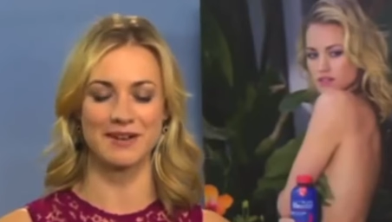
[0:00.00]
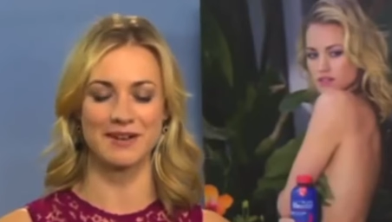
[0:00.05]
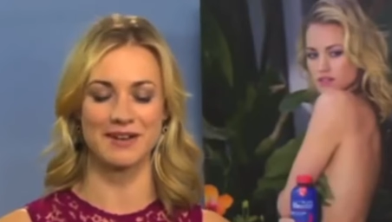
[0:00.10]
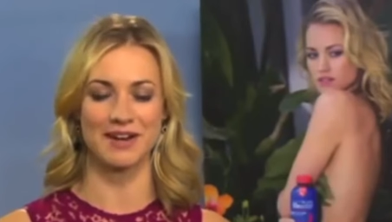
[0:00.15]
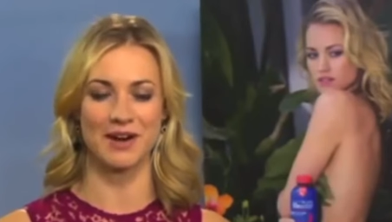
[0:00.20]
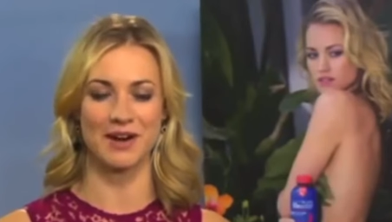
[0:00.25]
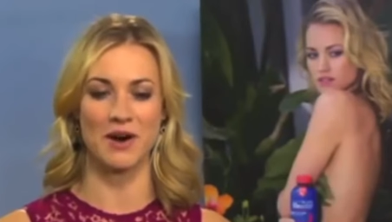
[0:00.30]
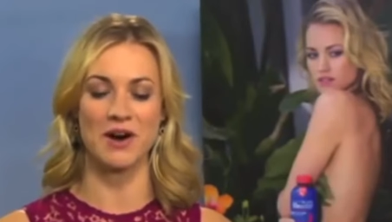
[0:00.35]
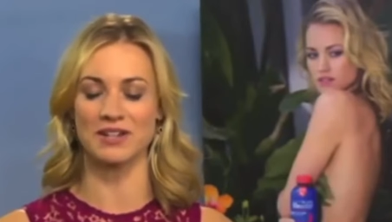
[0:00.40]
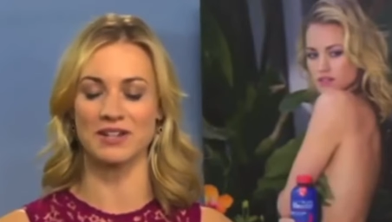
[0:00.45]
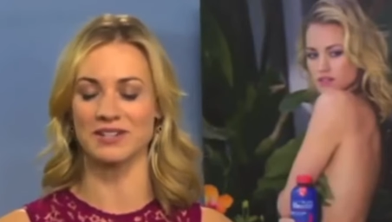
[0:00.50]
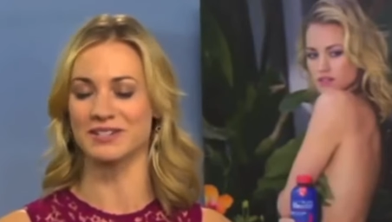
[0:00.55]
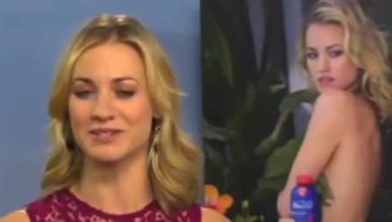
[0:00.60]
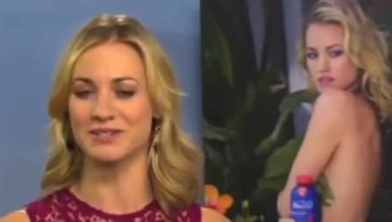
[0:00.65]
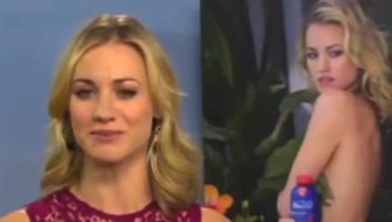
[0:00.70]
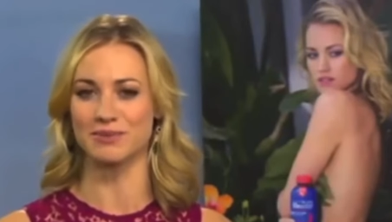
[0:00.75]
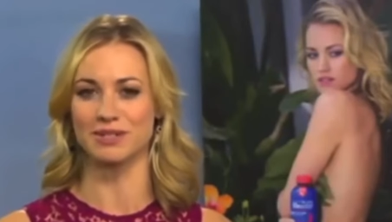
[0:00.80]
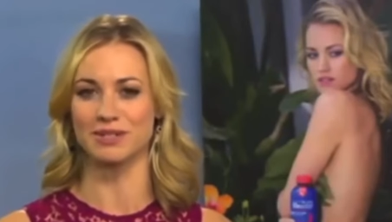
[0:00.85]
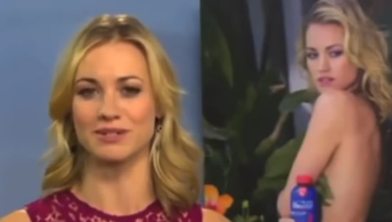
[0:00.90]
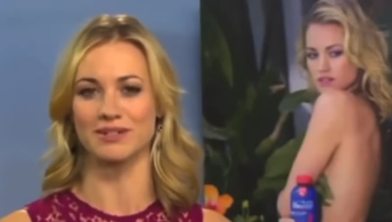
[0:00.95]
Speaker 1: on.
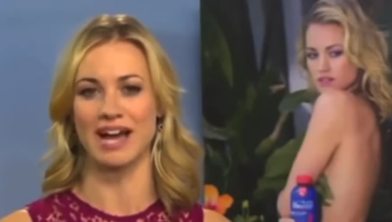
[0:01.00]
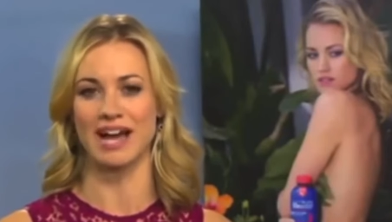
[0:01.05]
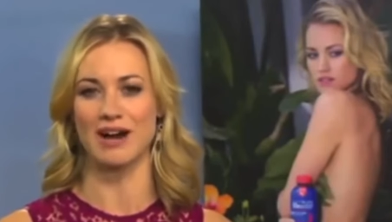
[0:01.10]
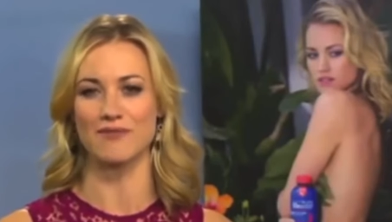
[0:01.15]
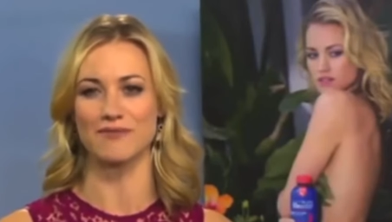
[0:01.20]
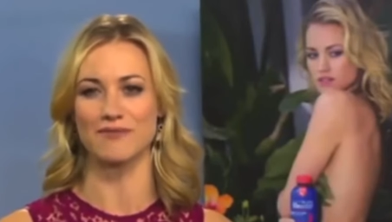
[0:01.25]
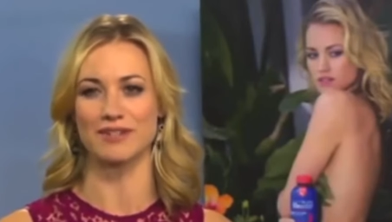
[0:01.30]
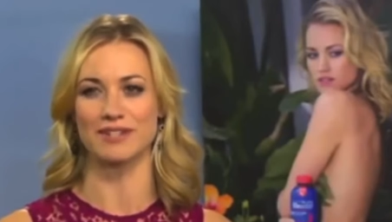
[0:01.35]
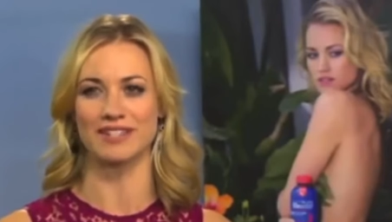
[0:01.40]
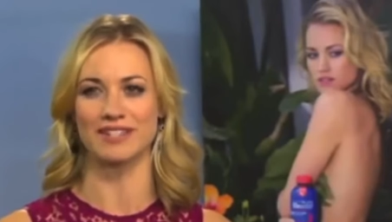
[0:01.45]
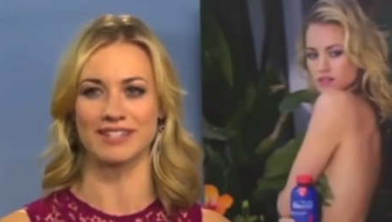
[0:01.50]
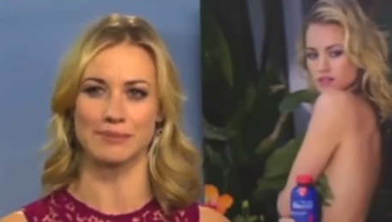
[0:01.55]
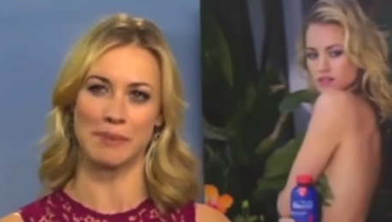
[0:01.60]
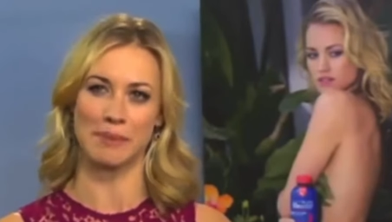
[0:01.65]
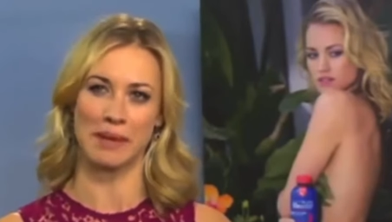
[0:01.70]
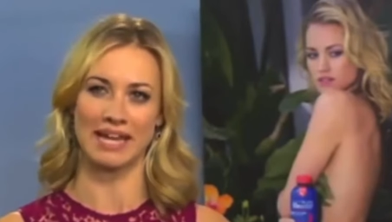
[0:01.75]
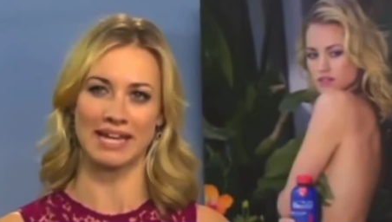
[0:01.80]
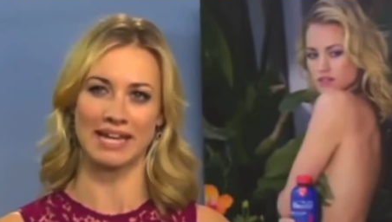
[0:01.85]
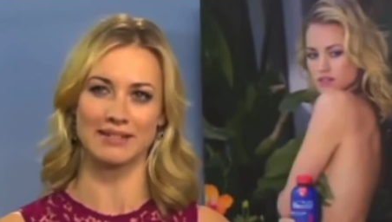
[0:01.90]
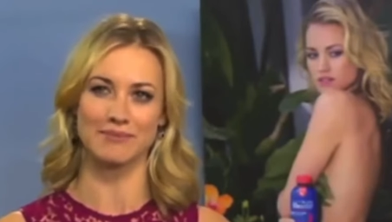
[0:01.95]
Well, outfit, it's
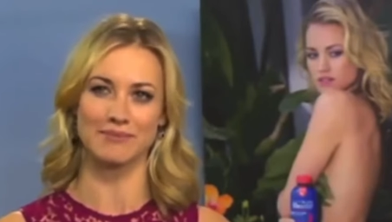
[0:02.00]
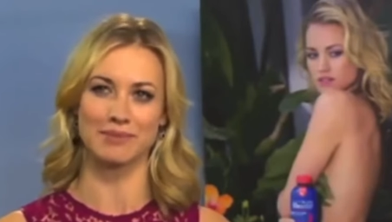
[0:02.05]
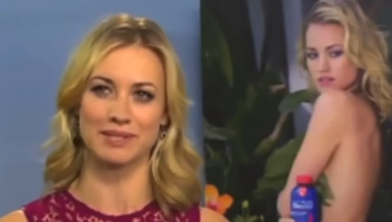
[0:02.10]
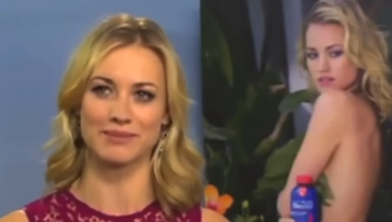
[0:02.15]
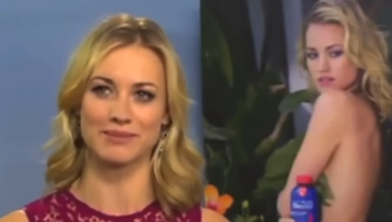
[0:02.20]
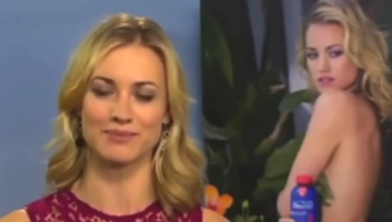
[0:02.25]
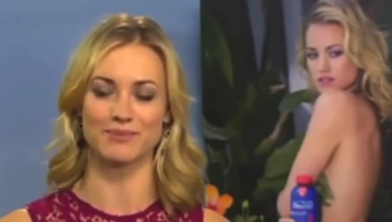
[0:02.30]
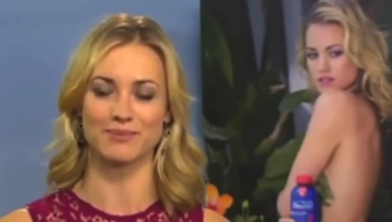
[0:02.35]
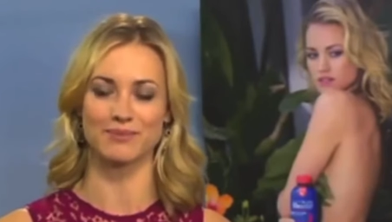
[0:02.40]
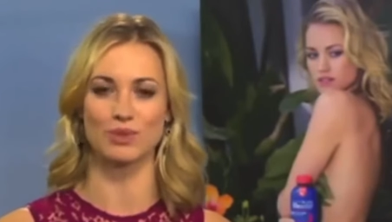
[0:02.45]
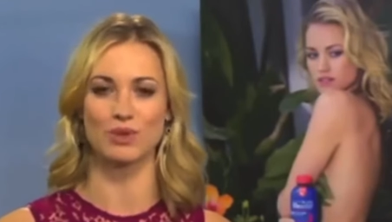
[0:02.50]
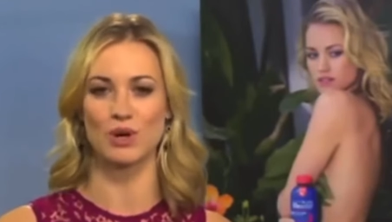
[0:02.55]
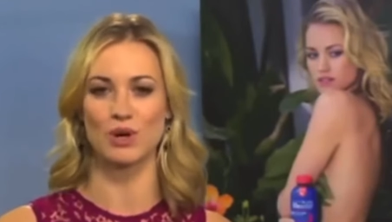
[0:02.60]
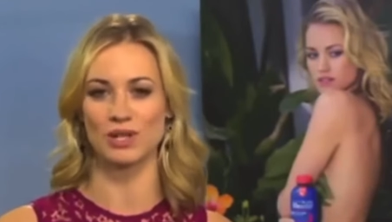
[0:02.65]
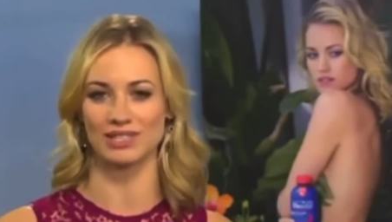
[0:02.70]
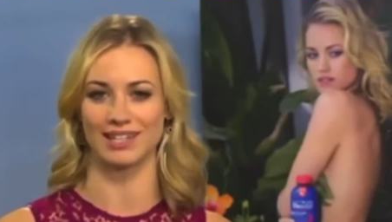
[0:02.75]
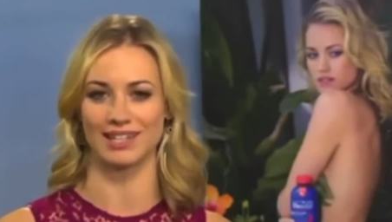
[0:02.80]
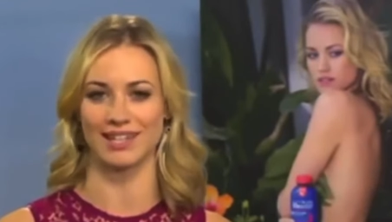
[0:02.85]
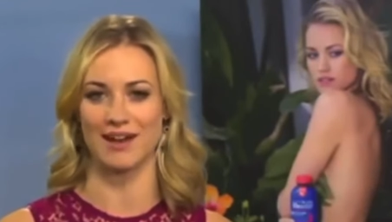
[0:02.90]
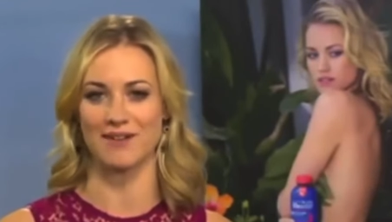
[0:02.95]
paint, but we'll call it an
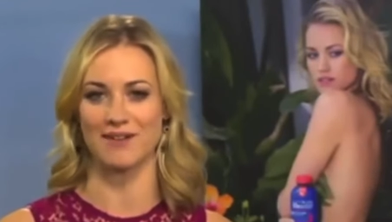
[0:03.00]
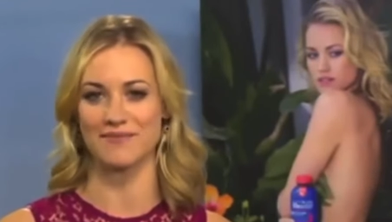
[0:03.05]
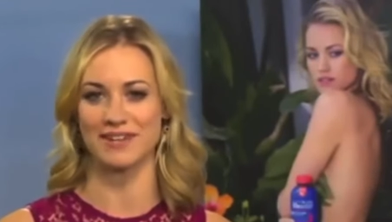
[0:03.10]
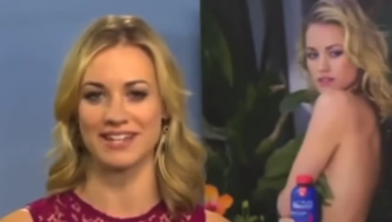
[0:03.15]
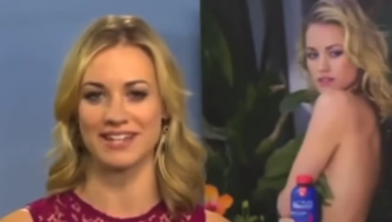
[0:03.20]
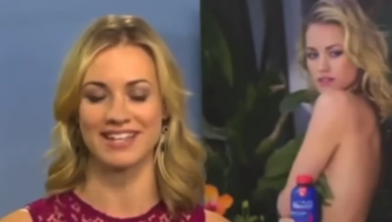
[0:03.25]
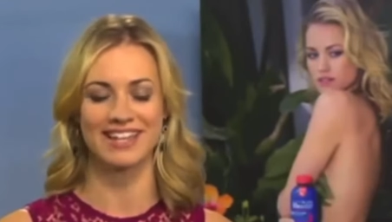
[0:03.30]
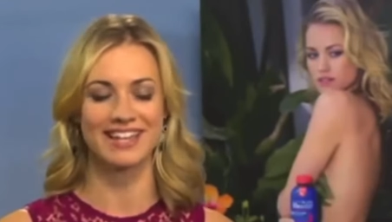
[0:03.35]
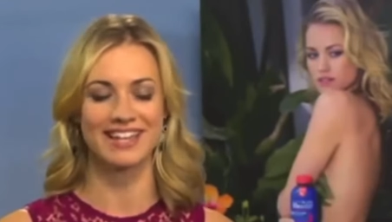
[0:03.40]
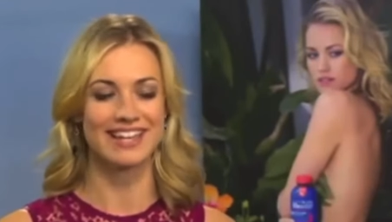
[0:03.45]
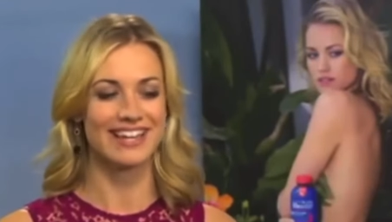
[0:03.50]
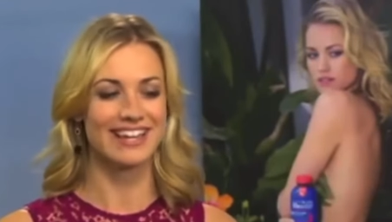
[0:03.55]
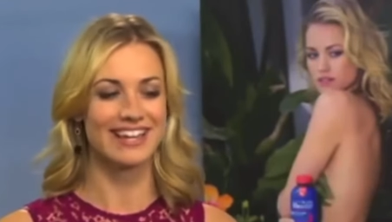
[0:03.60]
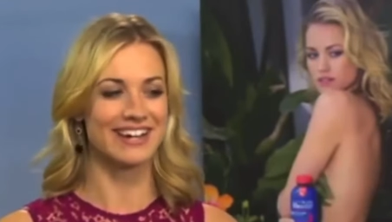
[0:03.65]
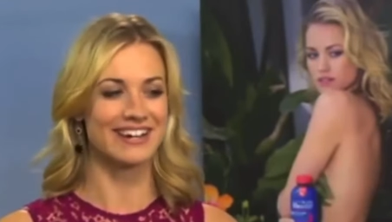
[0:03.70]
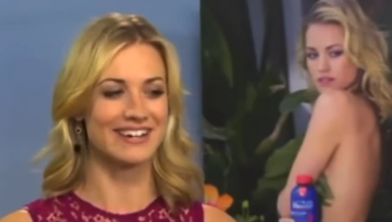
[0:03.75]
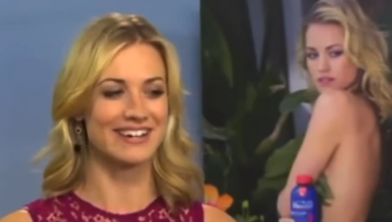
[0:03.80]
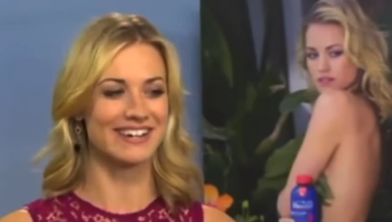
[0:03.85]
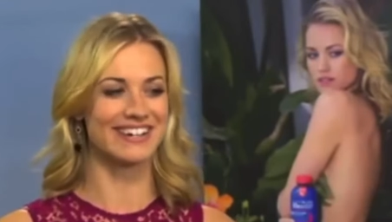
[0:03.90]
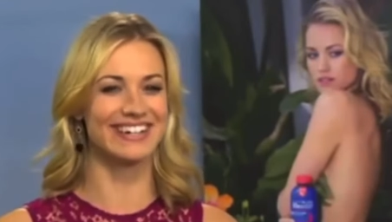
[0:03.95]
outfit.
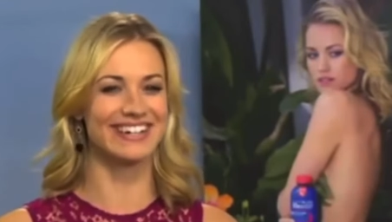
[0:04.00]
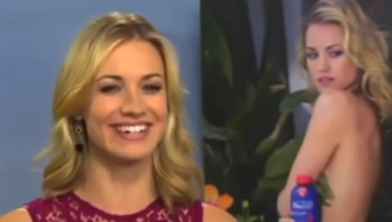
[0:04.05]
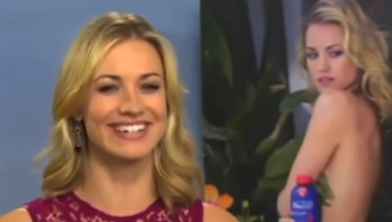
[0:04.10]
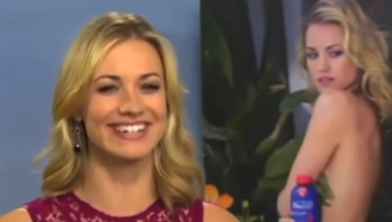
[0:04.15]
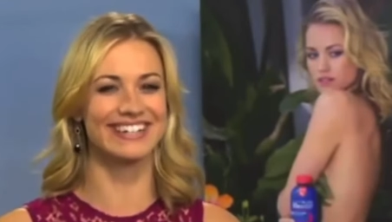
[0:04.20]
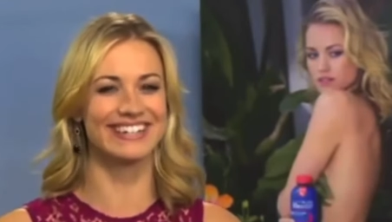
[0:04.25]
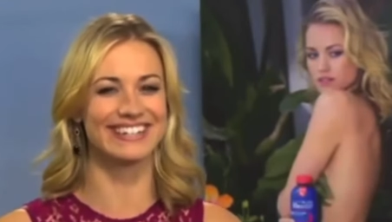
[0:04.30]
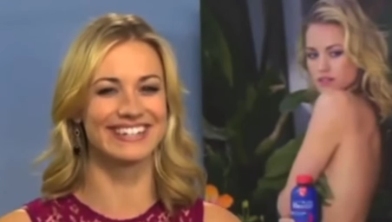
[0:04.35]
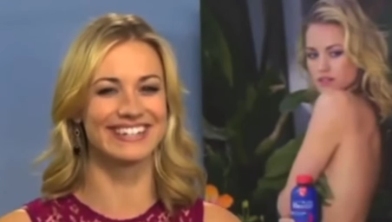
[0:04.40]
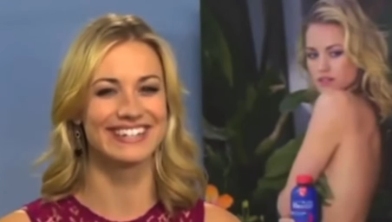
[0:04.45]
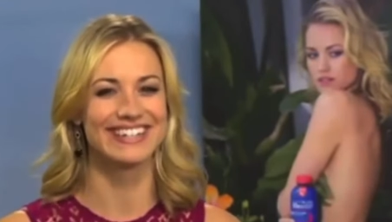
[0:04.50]
Uh,